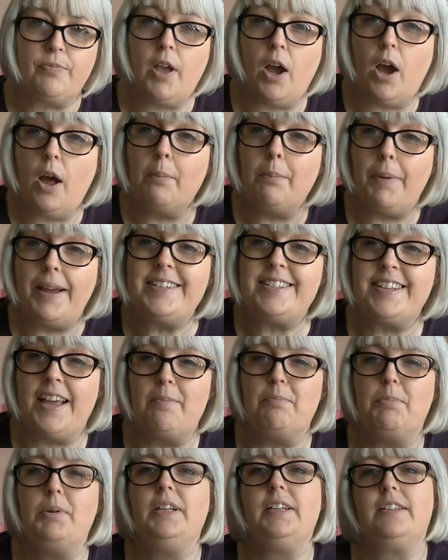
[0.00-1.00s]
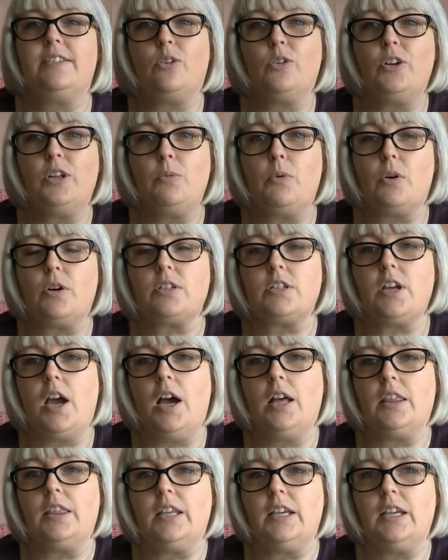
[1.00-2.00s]
on my sample, it's only worked
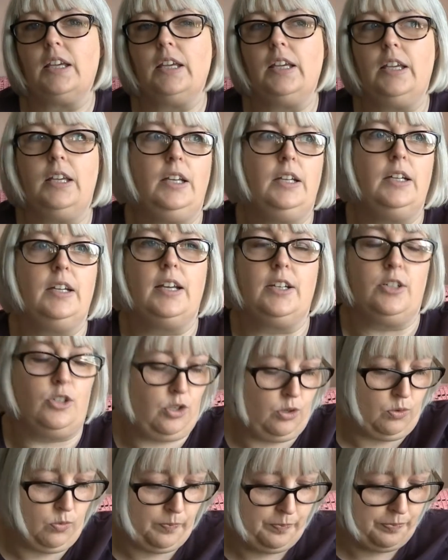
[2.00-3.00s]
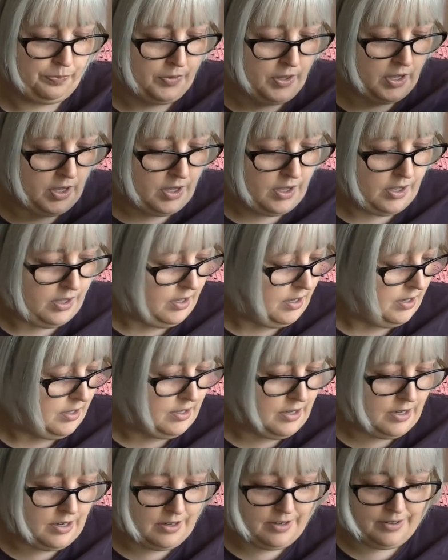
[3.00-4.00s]
on the heel and toe.
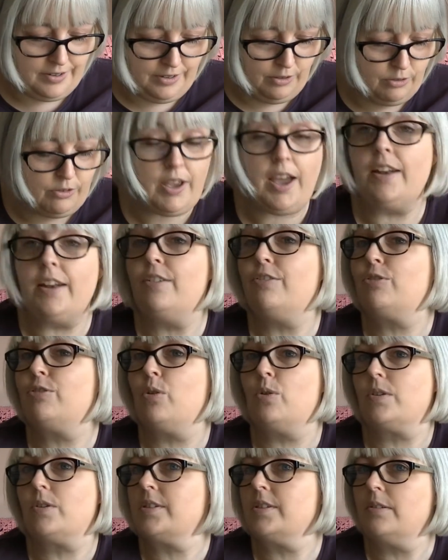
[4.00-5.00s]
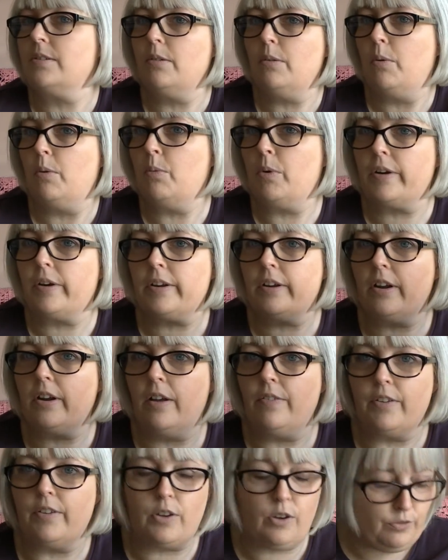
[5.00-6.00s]
You can of course work it
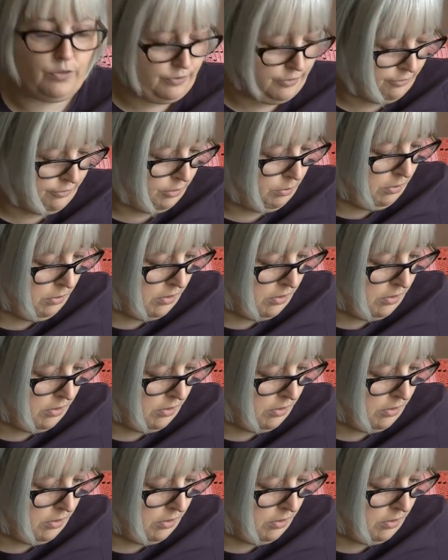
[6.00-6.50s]
on the cuff if you